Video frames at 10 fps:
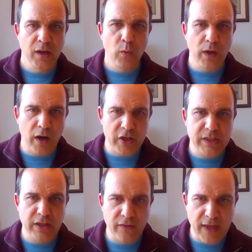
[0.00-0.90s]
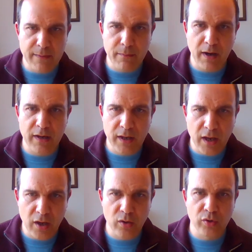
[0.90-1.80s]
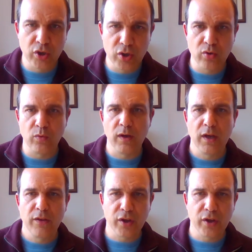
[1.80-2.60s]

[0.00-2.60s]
We ask that they might know you,